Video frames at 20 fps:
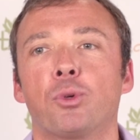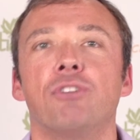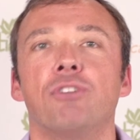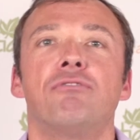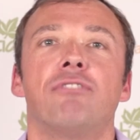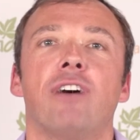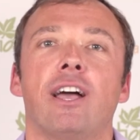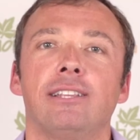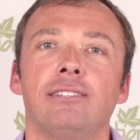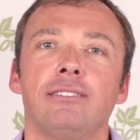
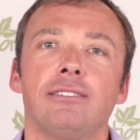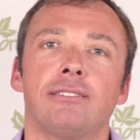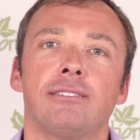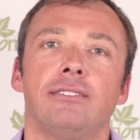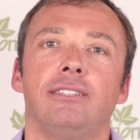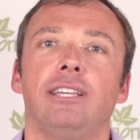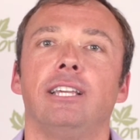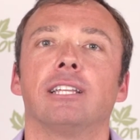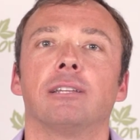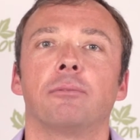prevents
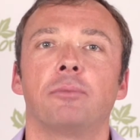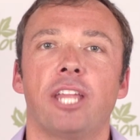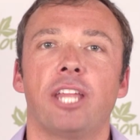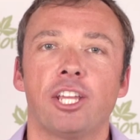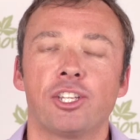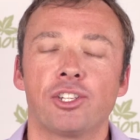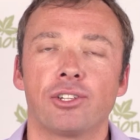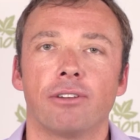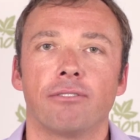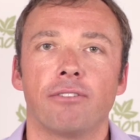the
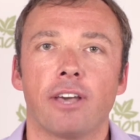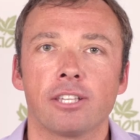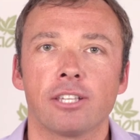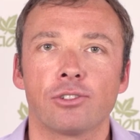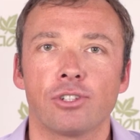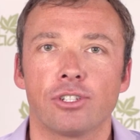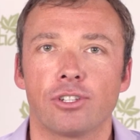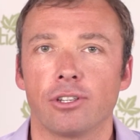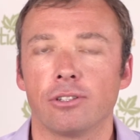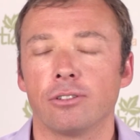elimination of
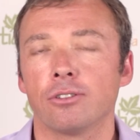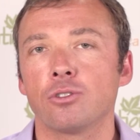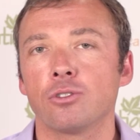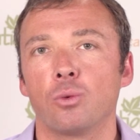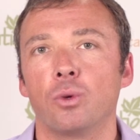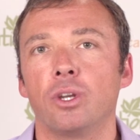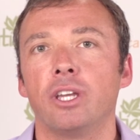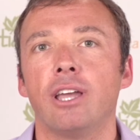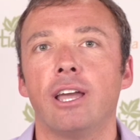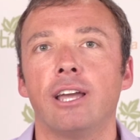estrogen.
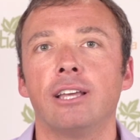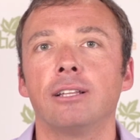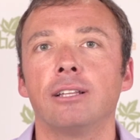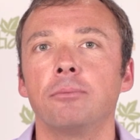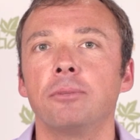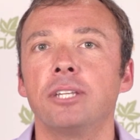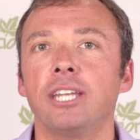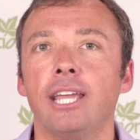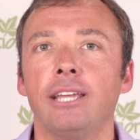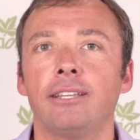So we
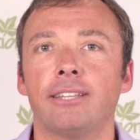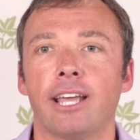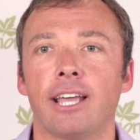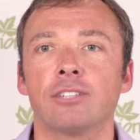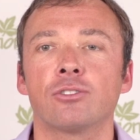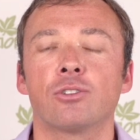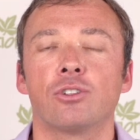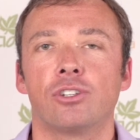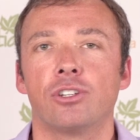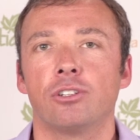eliminate
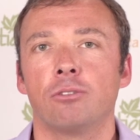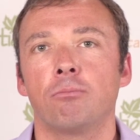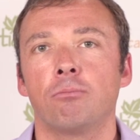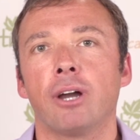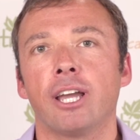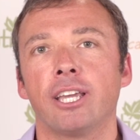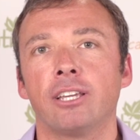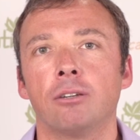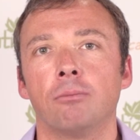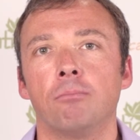estrogen
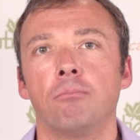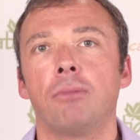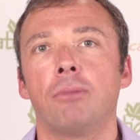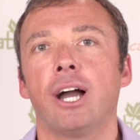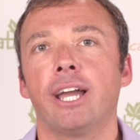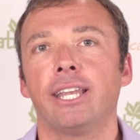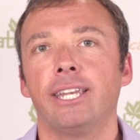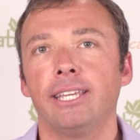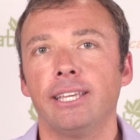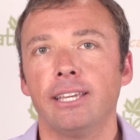by
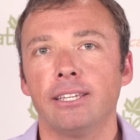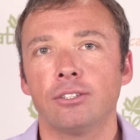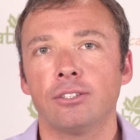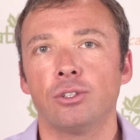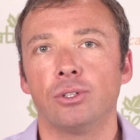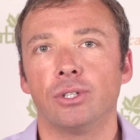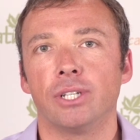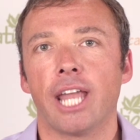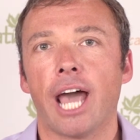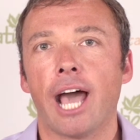combining it
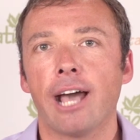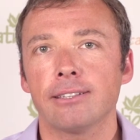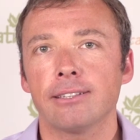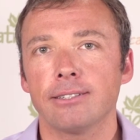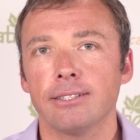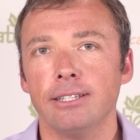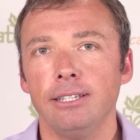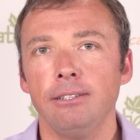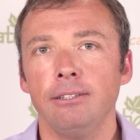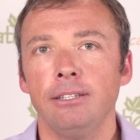to an
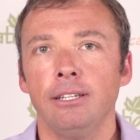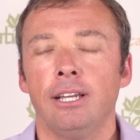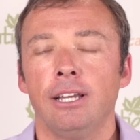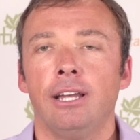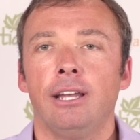acid,